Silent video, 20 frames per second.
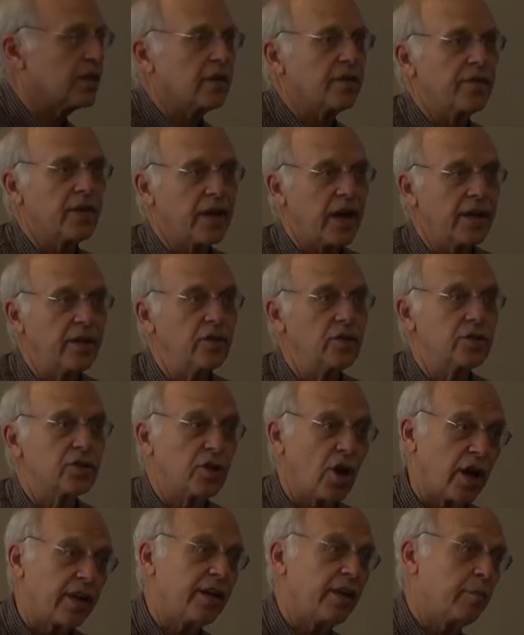that I used,
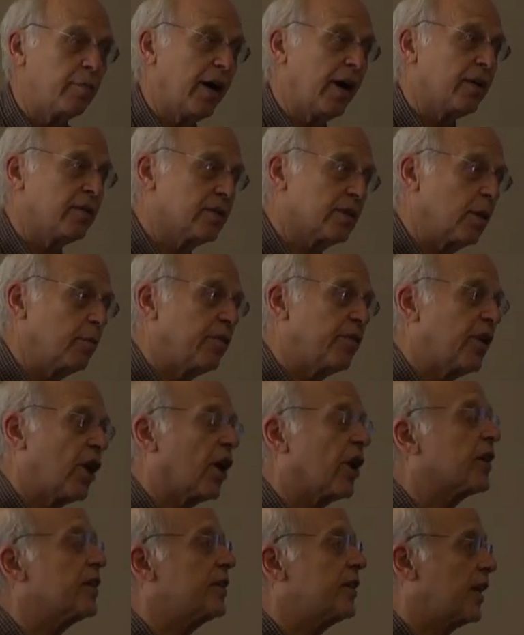talking about some of the
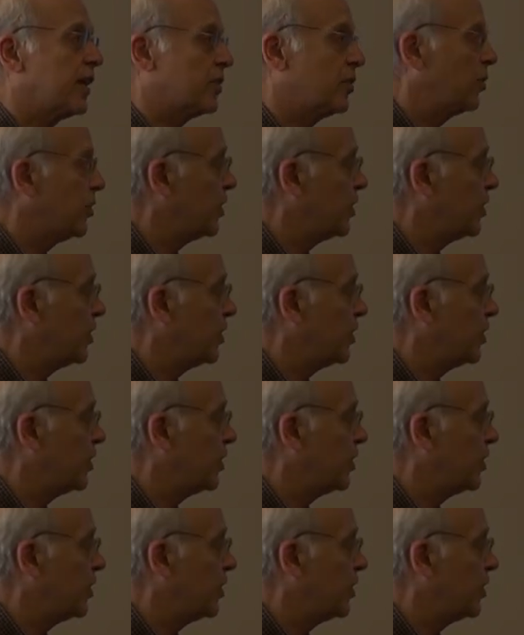architects